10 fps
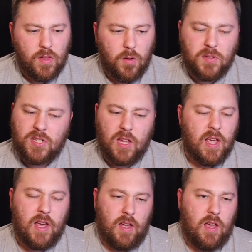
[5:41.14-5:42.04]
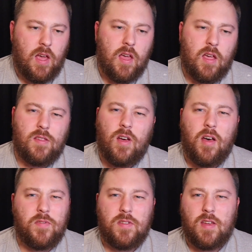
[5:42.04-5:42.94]
almost like, yeah, like a
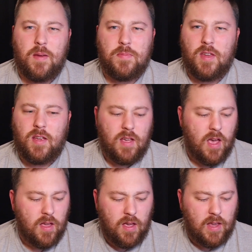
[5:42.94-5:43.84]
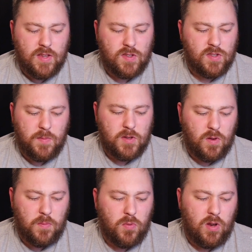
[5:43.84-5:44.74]
toffee type thing, I, I guess is the best
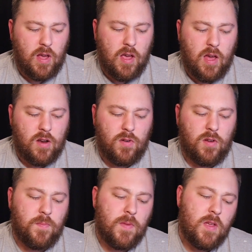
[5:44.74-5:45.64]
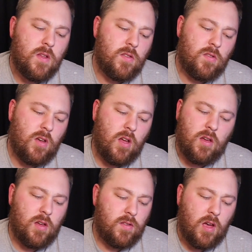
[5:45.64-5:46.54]
way to put it. I, I don't know.
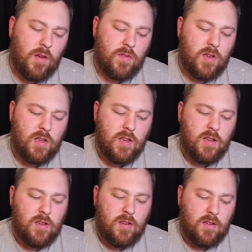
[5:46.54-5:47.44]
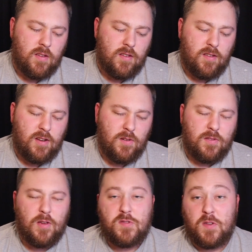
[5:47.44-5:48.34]
Uh, toffee, you know,
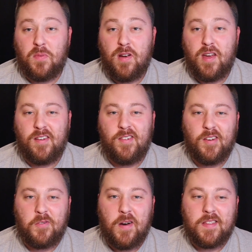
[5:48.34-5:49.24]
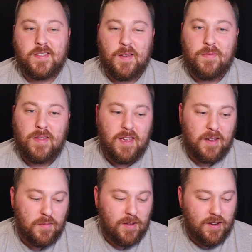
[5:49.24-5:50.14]
toasted bread are not quite the same
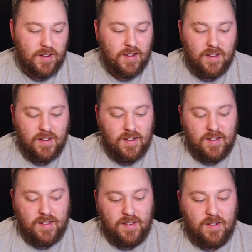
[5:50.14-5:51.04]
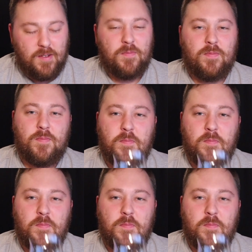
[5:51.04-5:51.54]
thing, but, uh, you know.